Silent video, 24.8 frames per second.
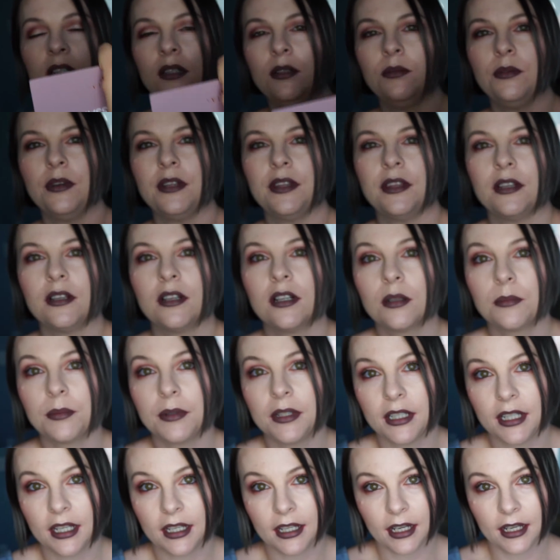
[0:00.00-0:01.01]
with the
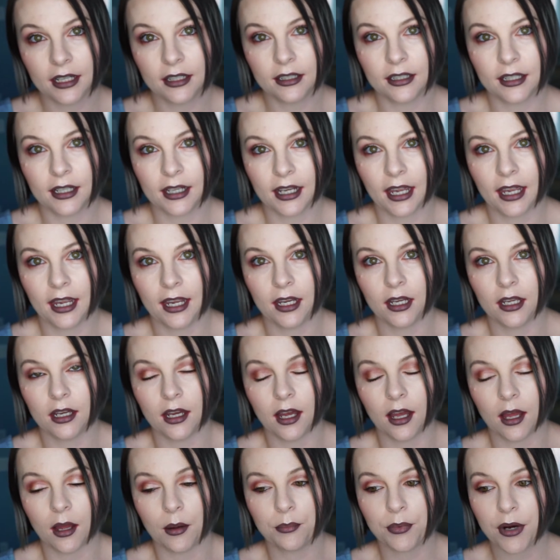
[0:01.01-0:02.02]
Urban Decay
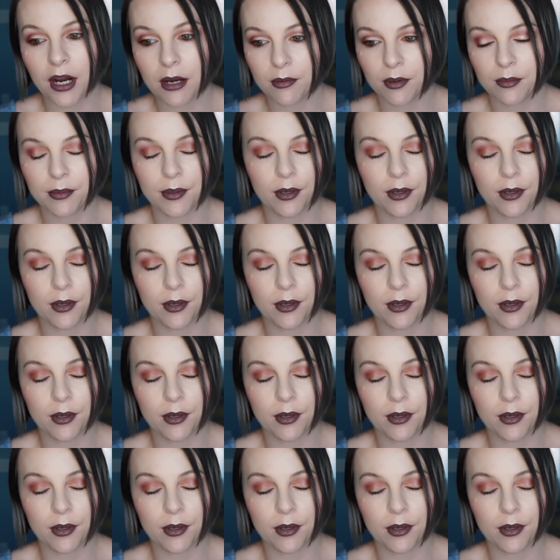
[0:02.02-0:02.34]
primer